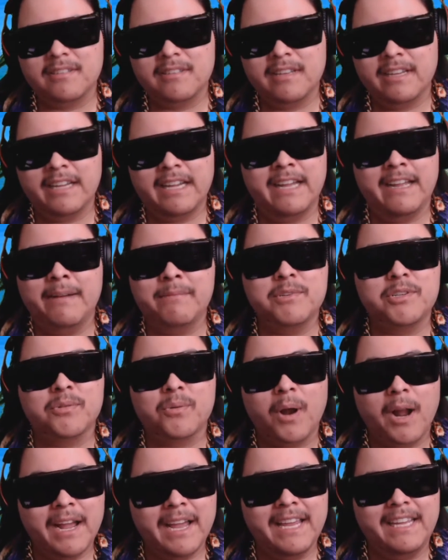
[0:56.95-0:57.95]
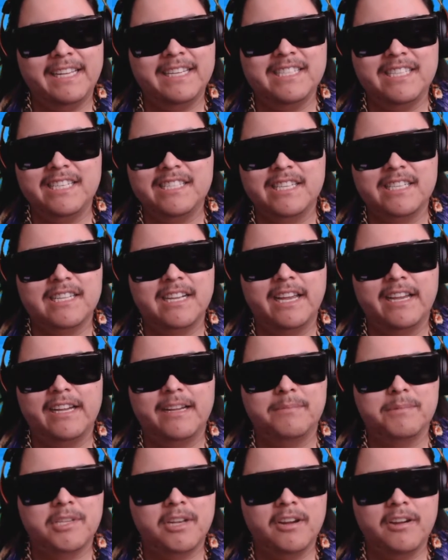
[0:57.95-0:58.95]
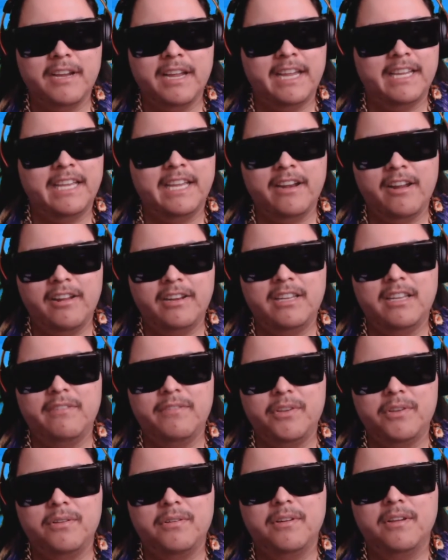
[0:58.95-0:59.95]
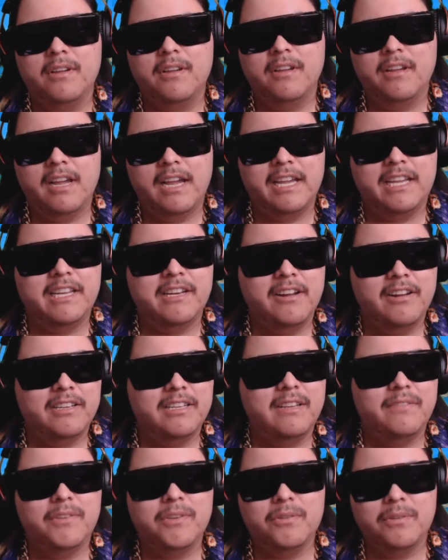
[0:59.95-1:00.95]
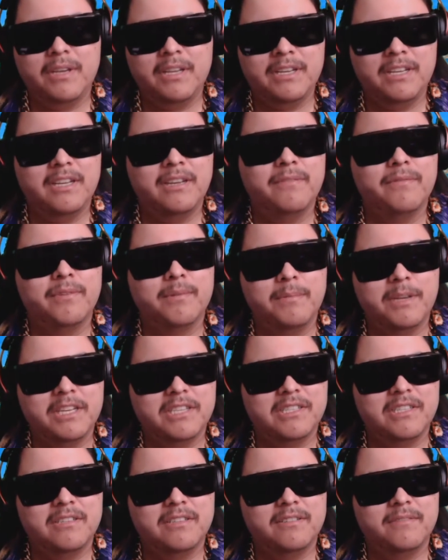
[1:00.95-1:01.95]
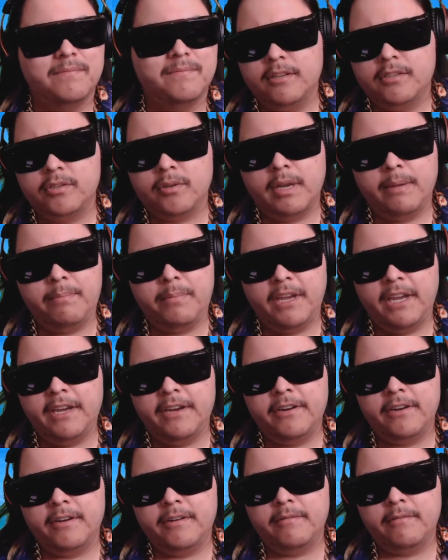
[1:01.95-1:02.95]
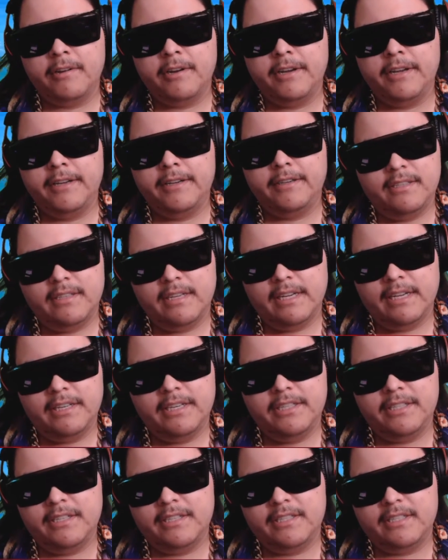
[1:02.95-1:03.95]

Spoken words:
Like, I'm trying, and she's just like, I'm sorry, I cannot give you any information. So I pay her, right? She's like, I need you to